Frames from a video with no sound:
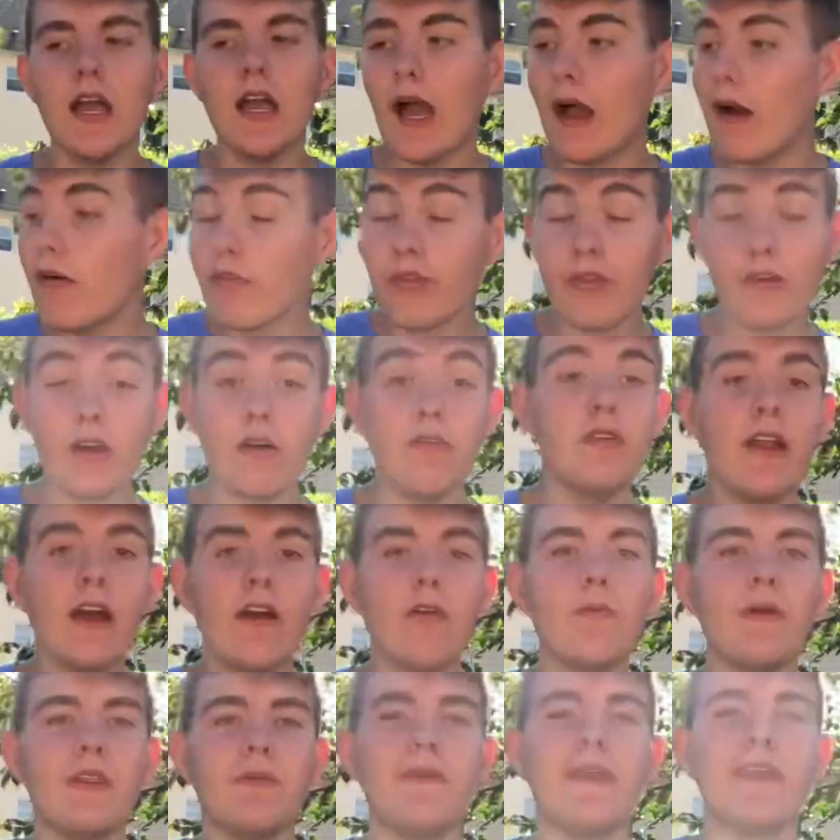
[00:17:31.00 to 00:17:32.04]
I thought I would
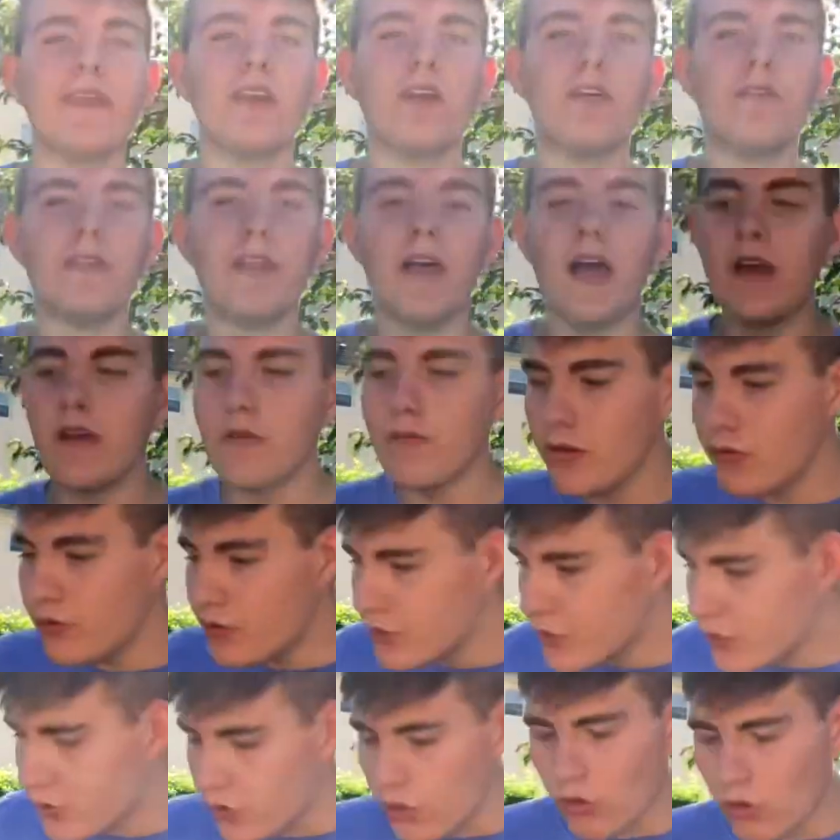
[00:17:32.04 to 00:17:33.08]
never be able to make it over that. But you
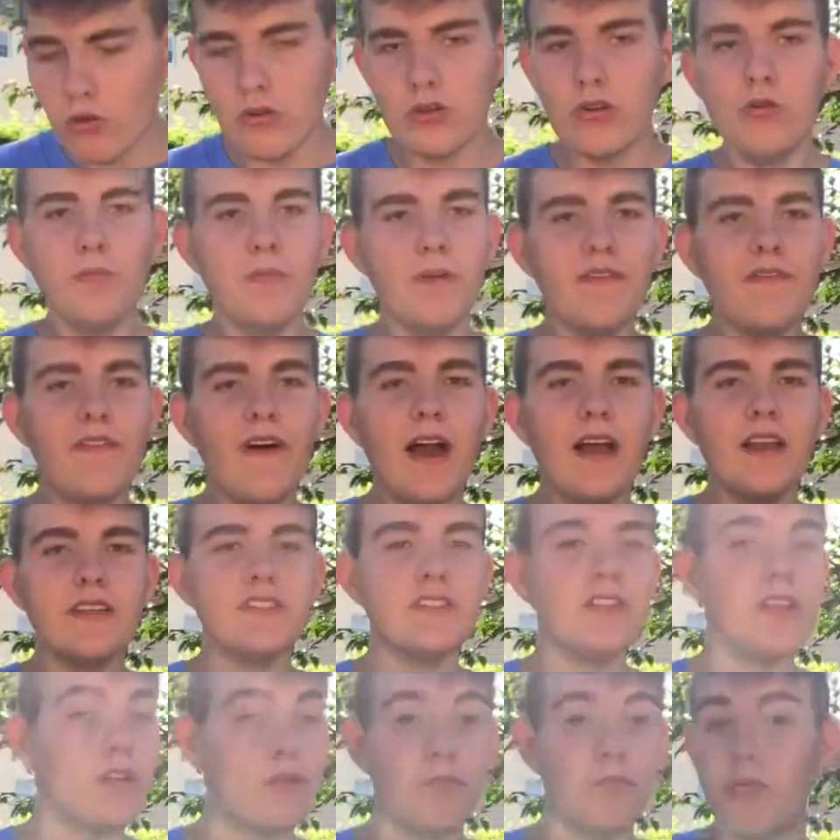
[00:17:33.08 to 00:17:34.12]
just go a little bit
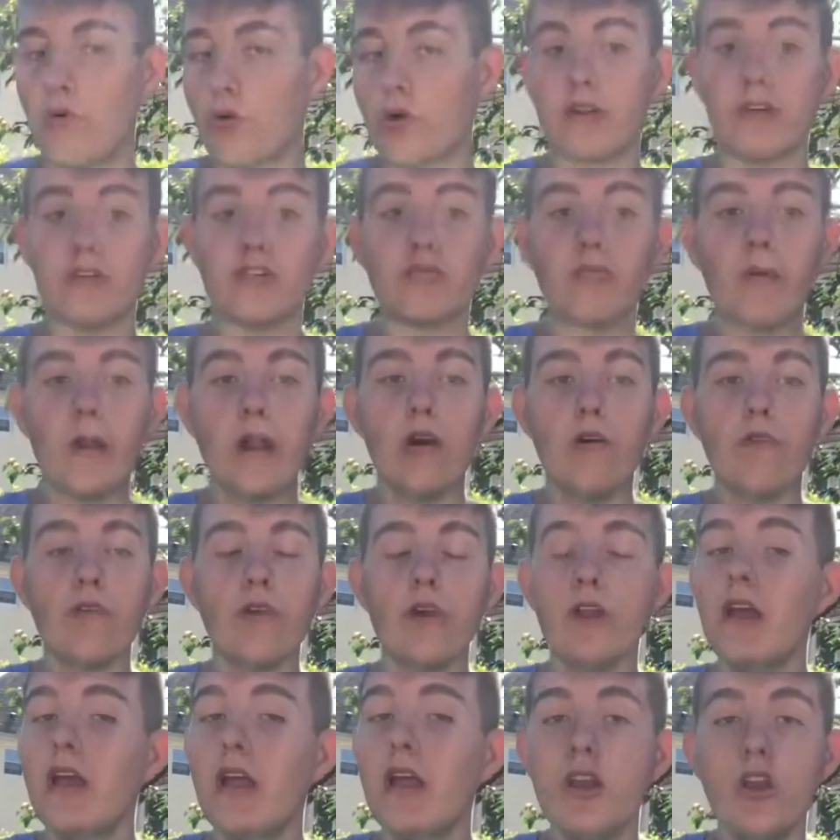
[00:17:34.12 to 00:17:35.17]
fast, the board goes right
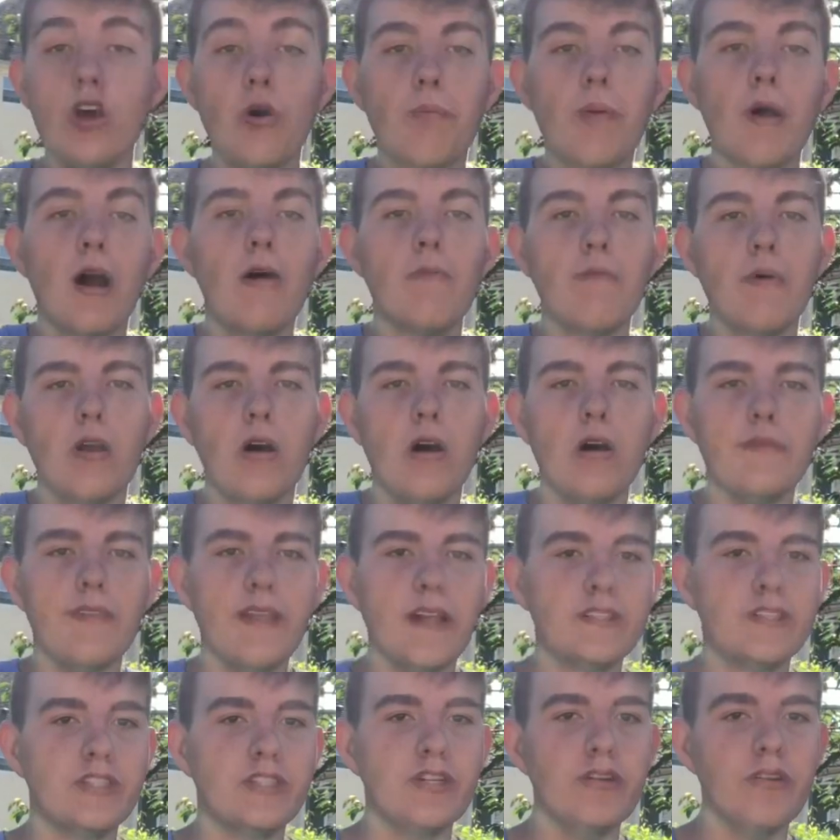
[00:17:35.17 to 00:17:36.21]
over it. No problem at all.
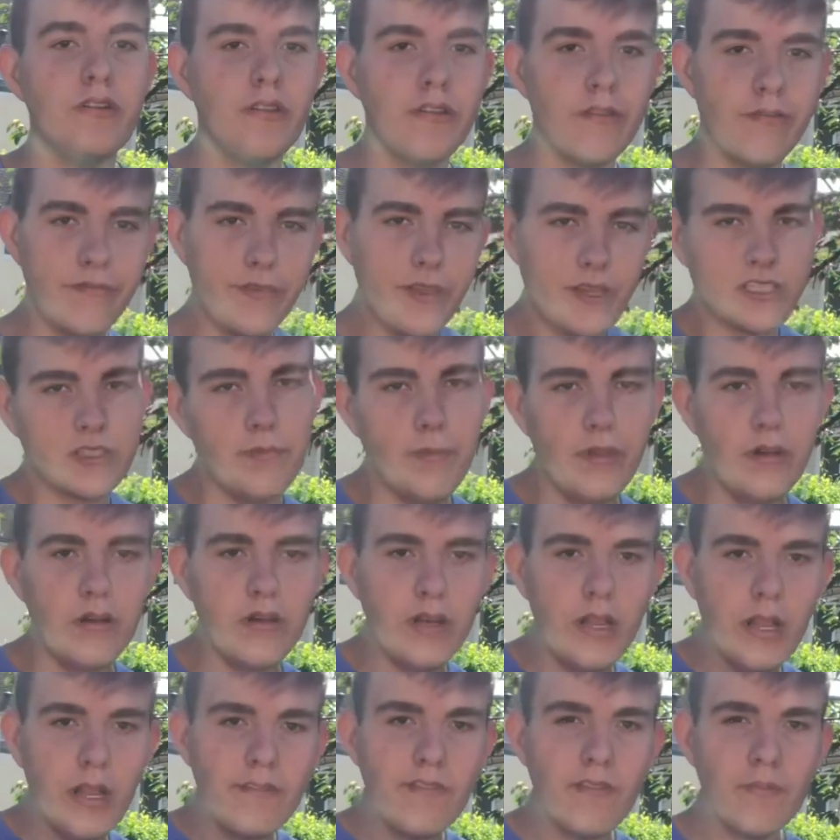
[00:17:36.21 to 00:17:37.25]
That's due to the
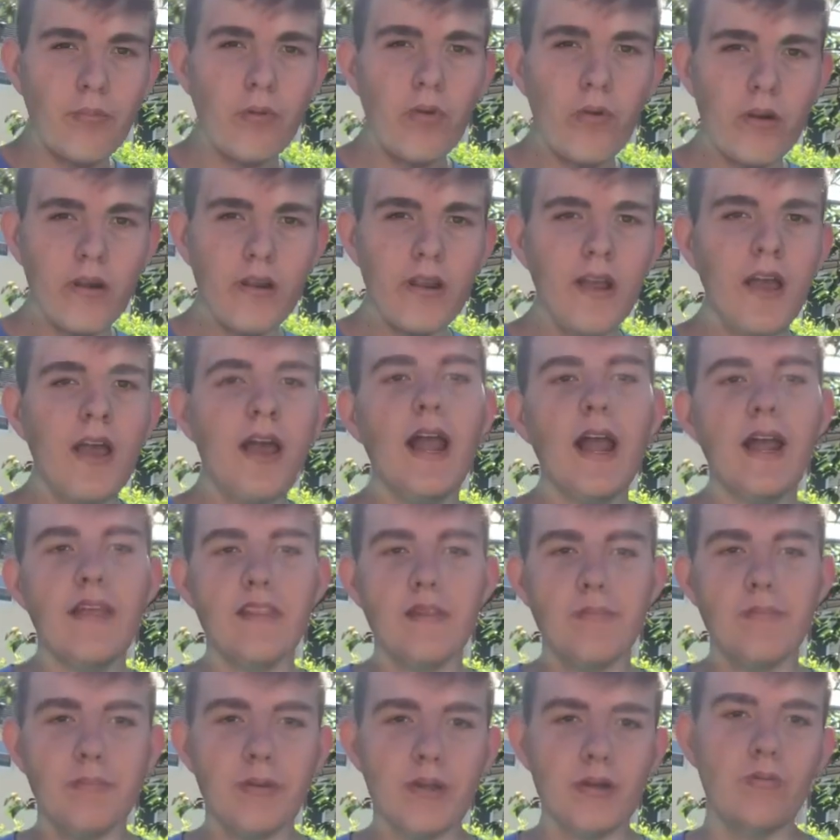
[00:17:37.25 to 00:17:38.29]
flexibility of the board
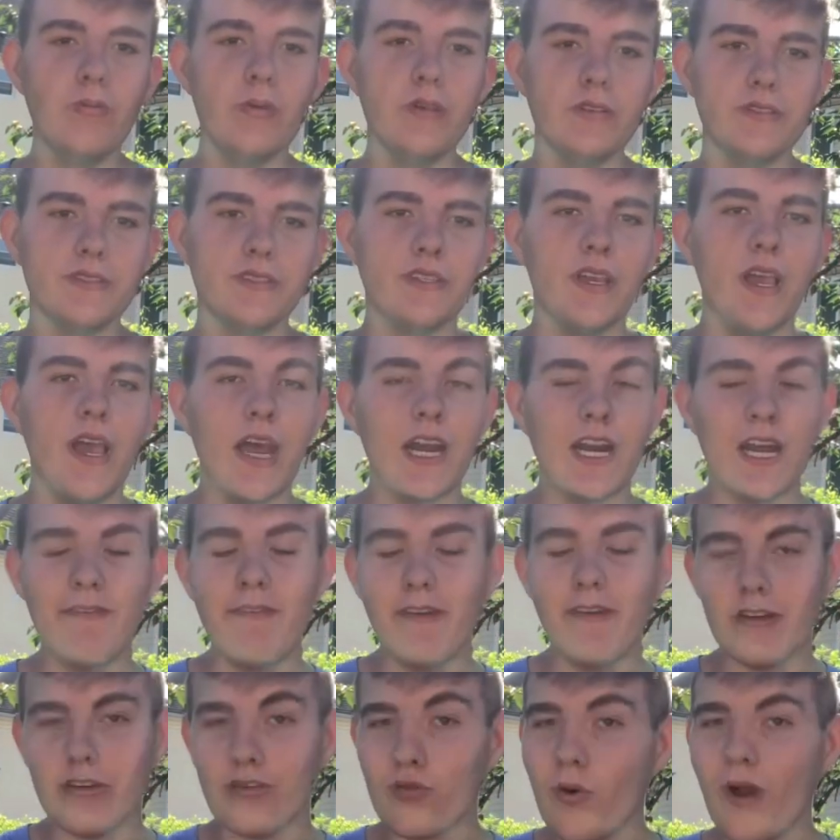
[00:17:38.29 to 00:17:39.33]
and the big wheels. And I've
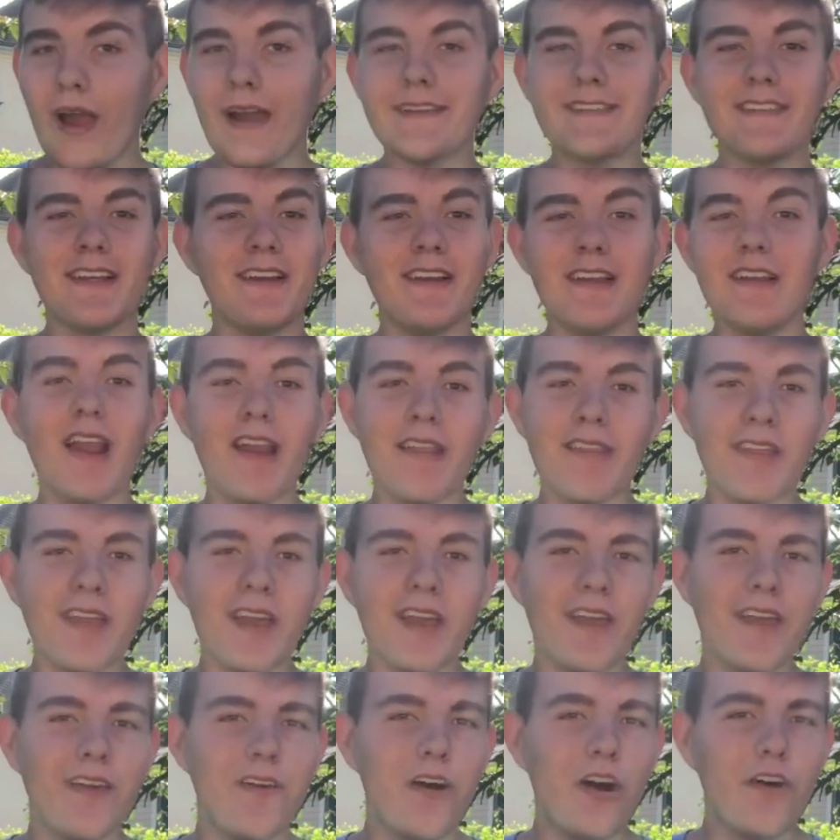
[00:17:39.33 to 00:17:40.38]
had cracks that I did not think
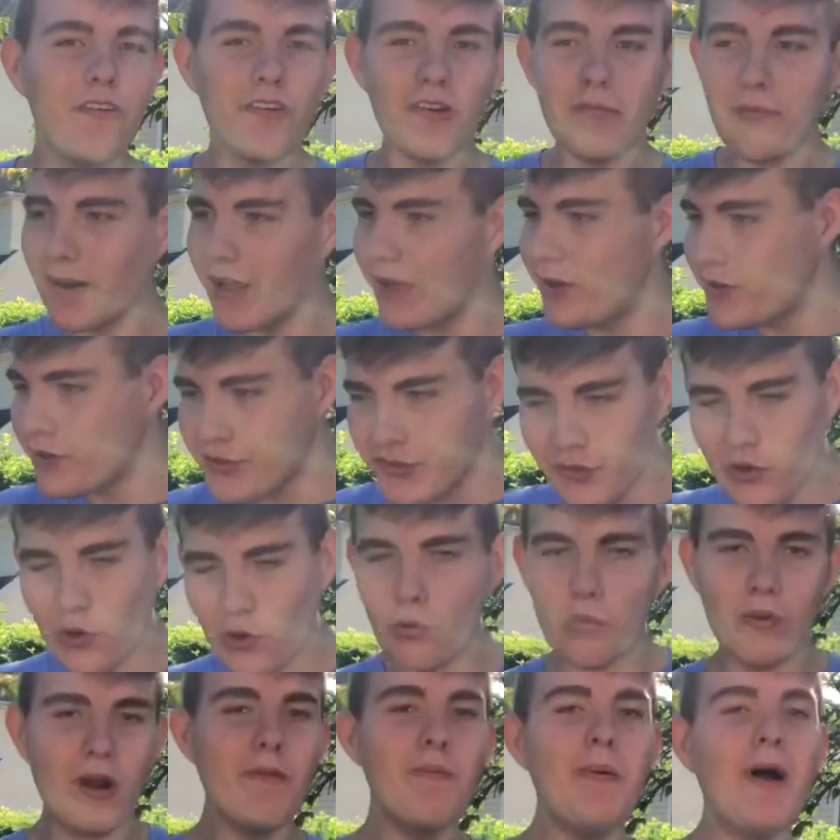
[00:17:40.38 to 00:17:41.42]
I can go over, but I just go
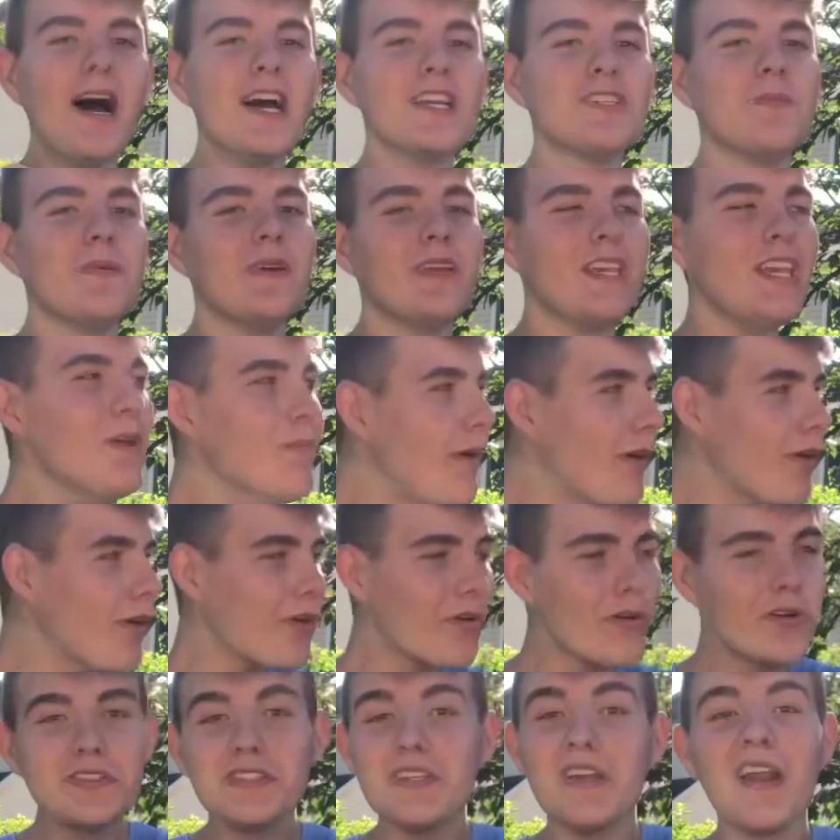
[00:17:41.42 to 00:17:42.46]
right past them and keep on
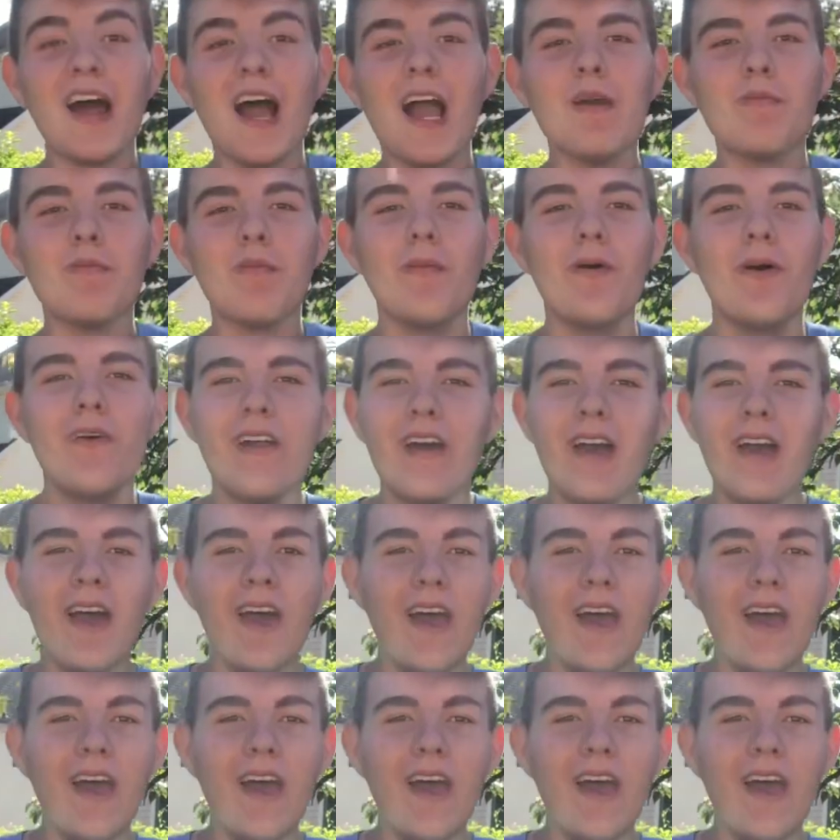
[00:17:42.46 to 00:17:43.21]
cruising in hyper mode,